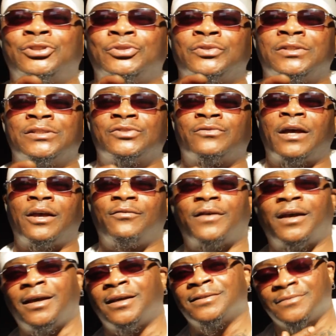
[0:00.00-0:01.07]
do this right
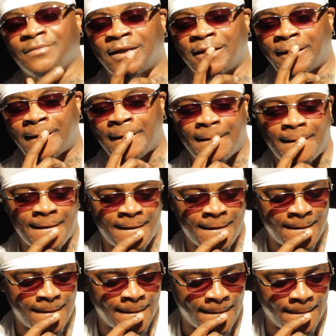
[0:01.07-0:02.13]
fast, man.
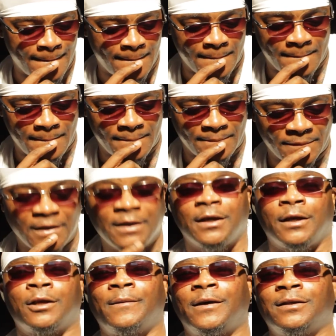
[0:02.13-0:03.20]
Um,
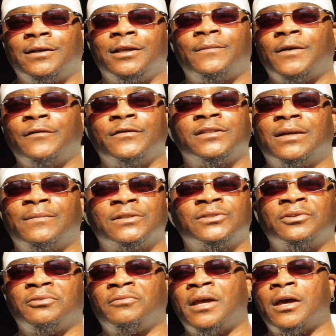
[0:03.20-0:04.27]
everybody keep, every time I
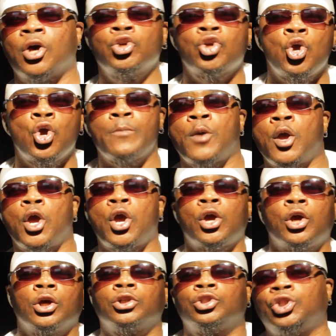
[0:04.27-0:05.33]
turn around, yeah, man,
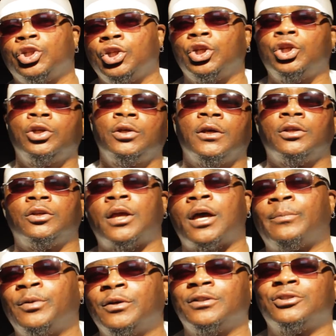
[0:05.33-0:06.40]
G.E., you
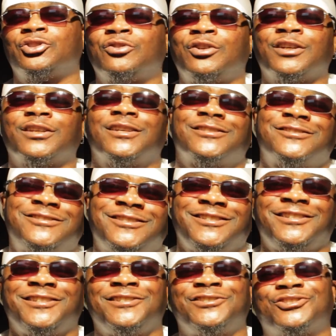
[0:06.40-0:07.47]
got put in the trunk.
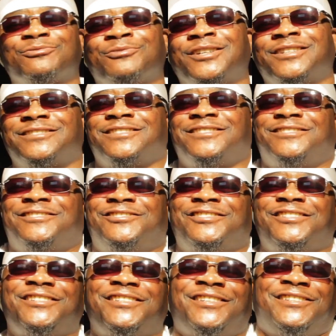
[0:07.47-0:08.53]
G.E. trunk this,
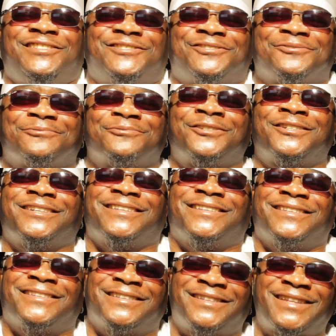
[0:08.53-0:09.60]
G.E. trunk
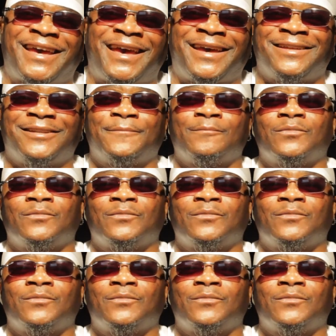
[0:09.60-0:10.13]
that